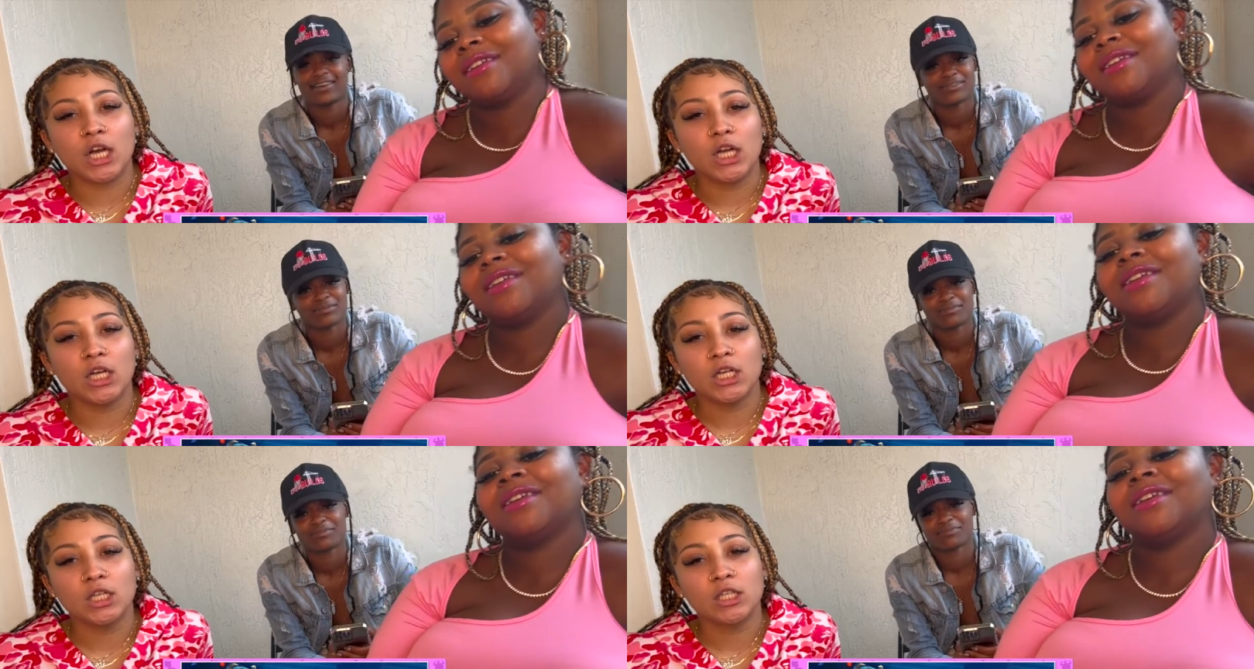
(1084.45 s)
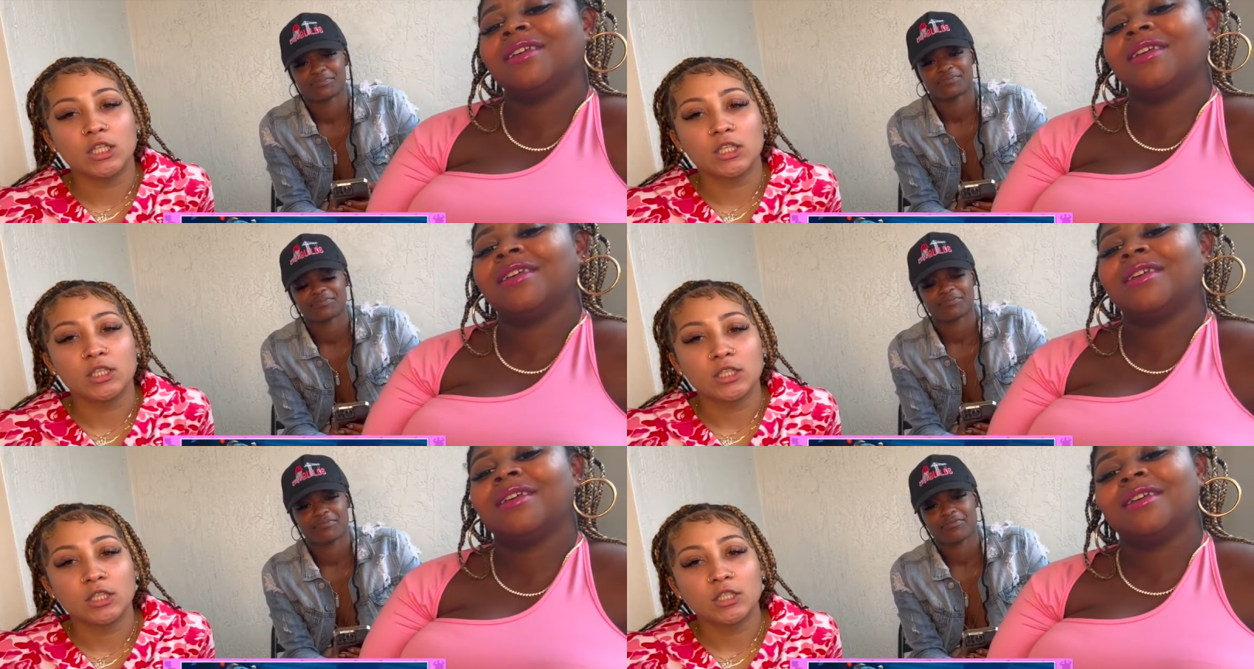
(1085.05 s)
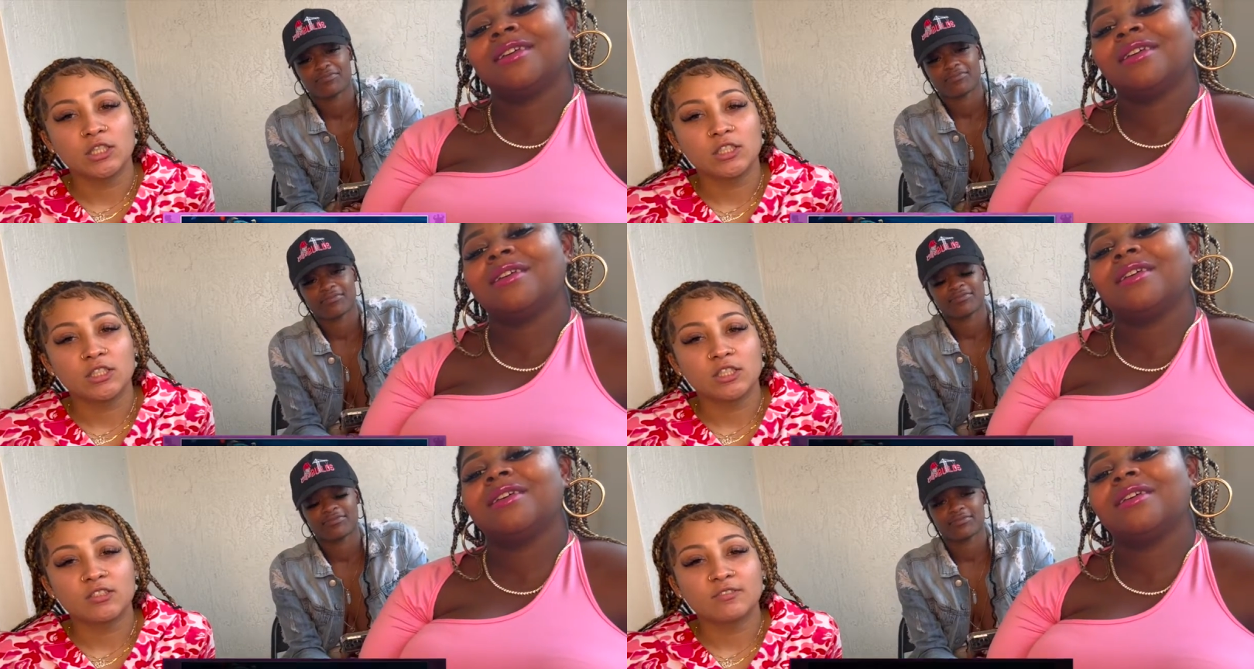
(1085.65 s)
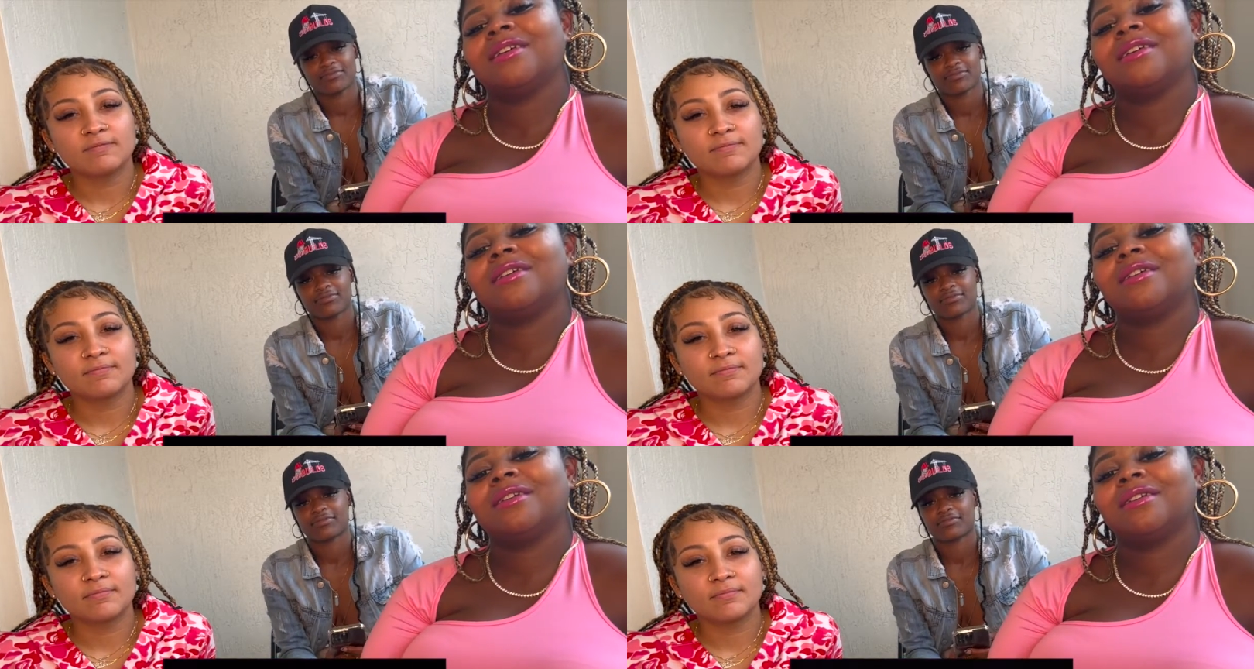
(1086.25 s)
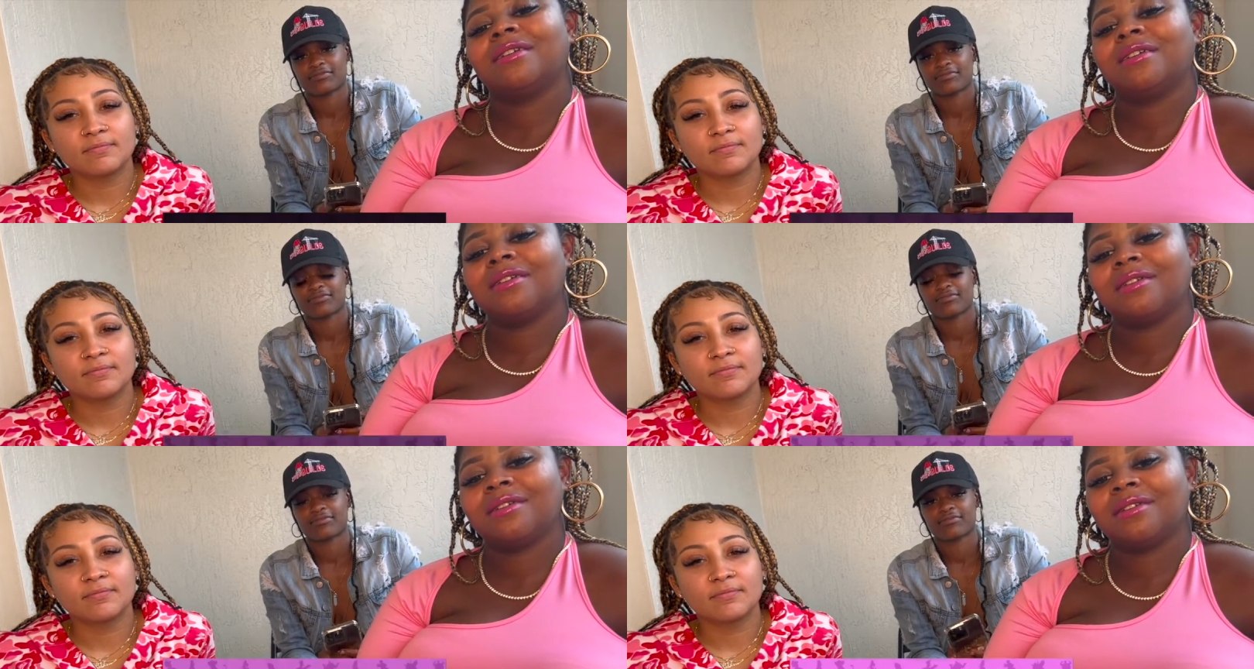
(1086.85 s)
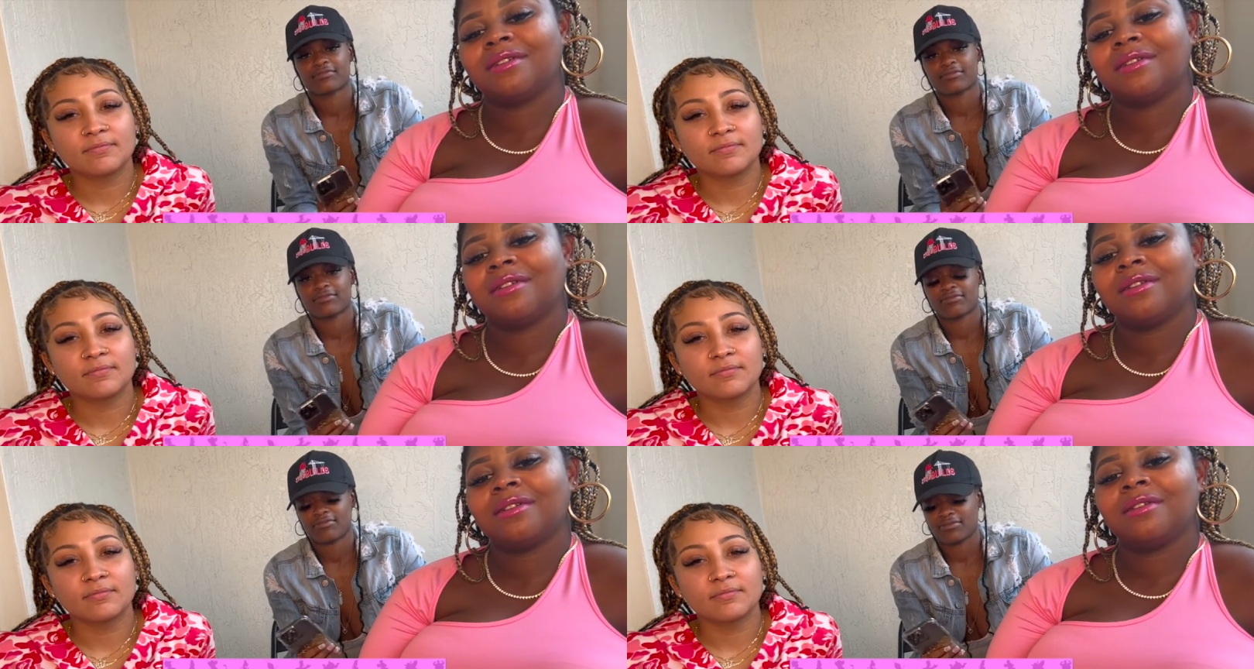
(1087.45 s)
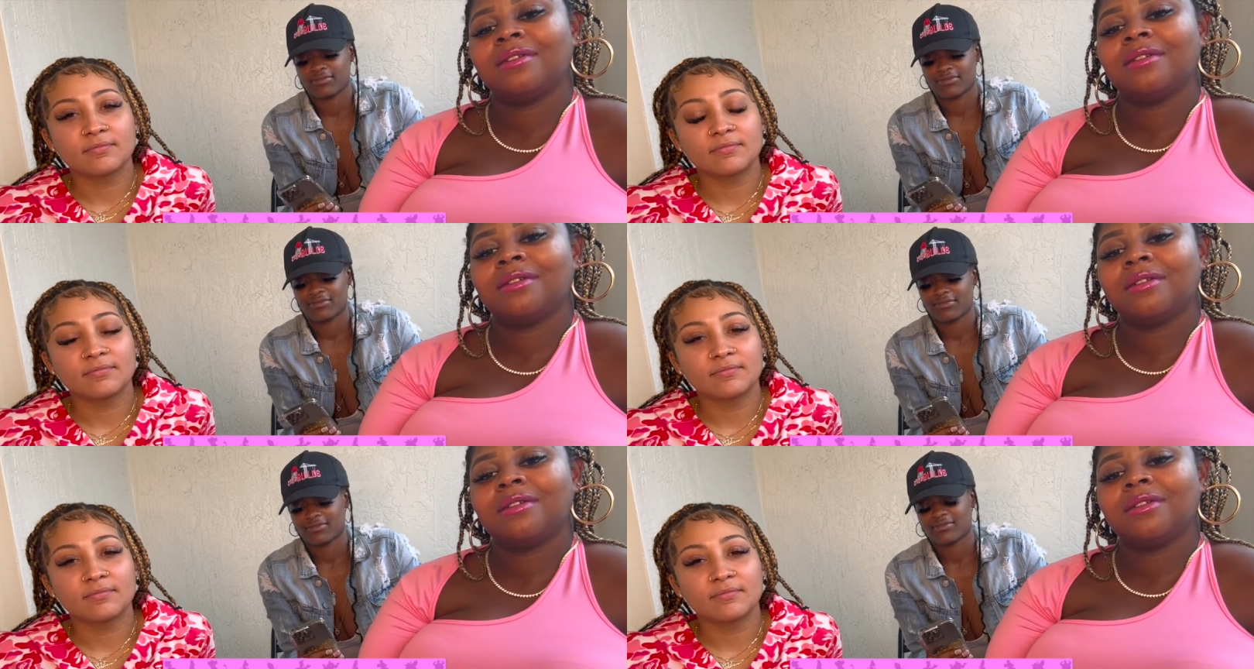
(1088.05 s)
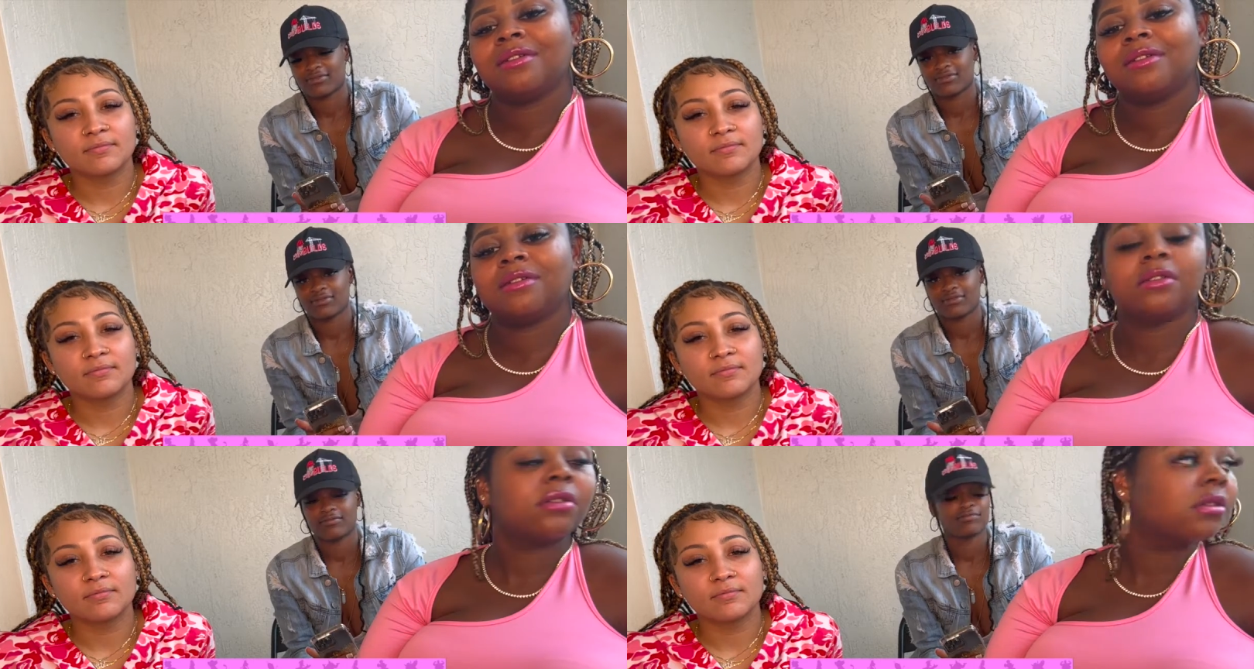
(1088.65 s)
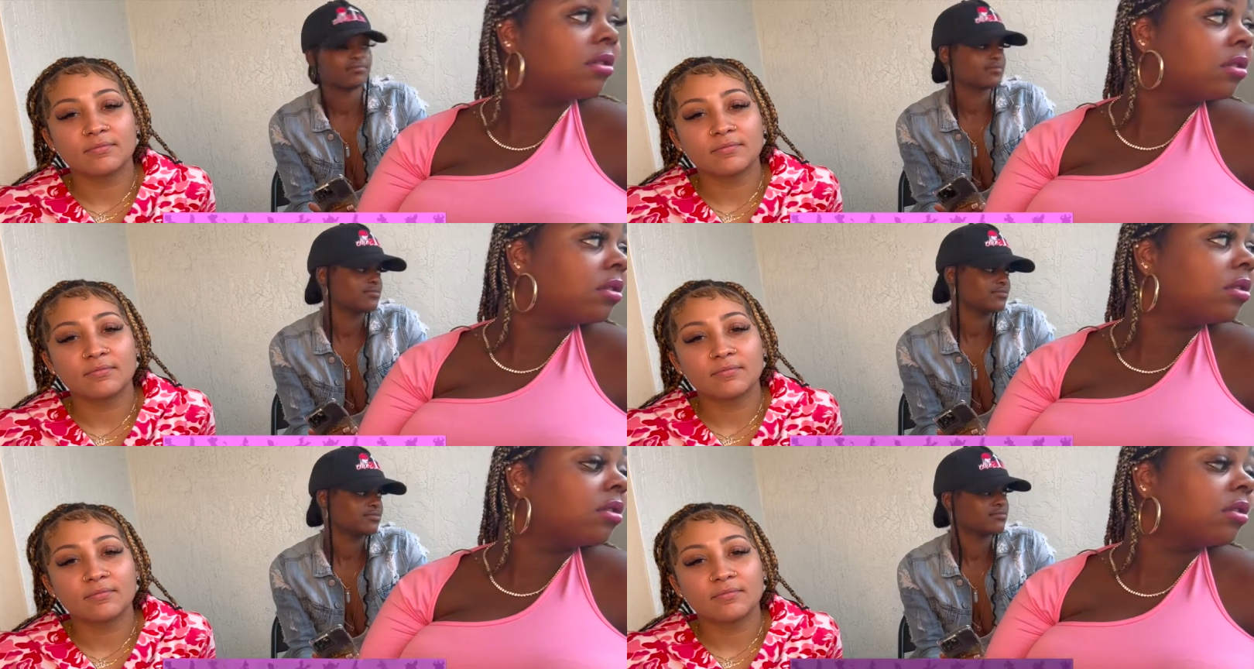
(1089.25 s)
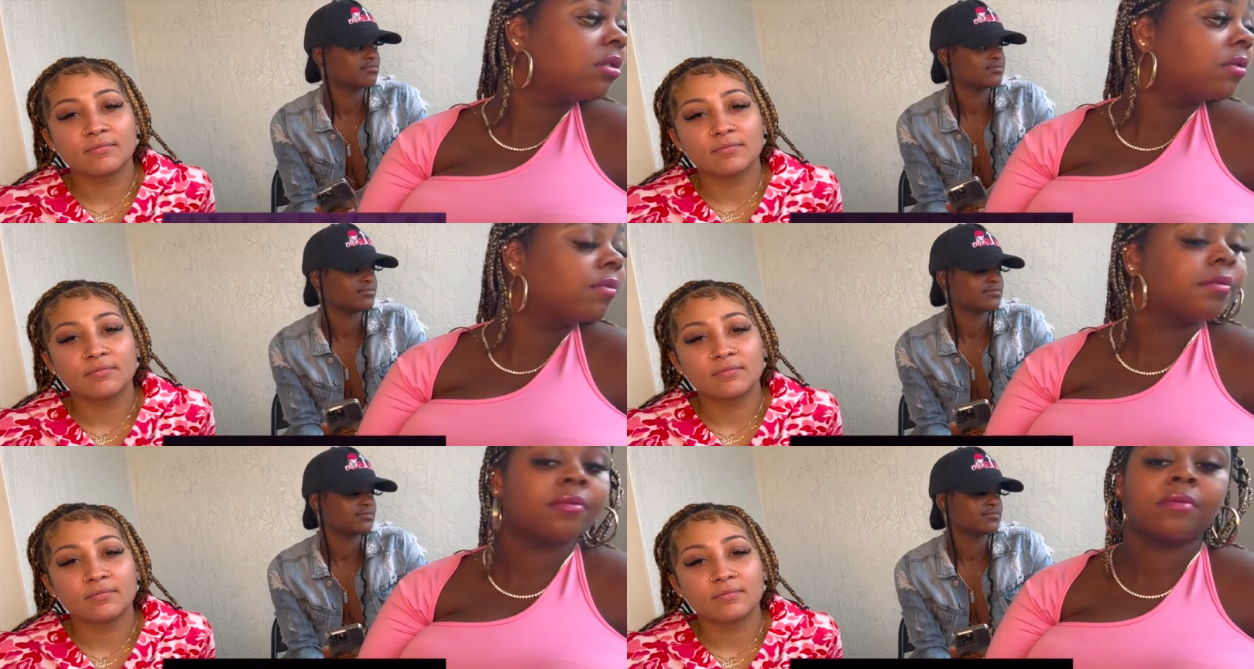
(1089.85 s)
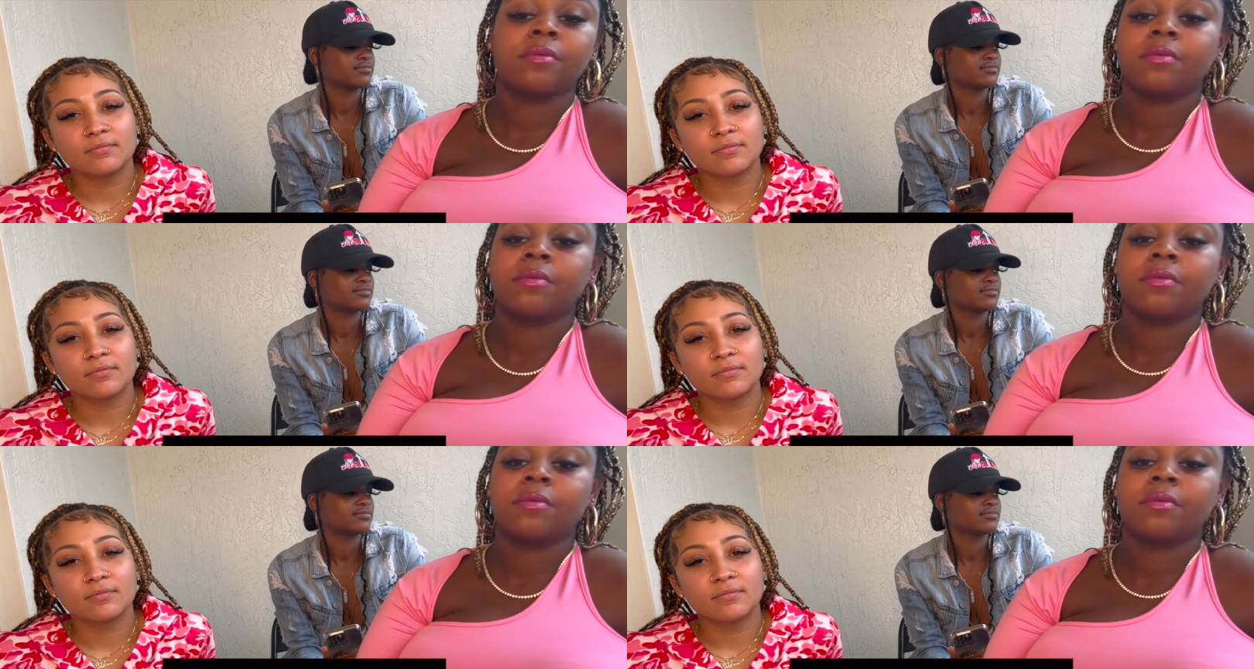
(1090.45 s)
(silence)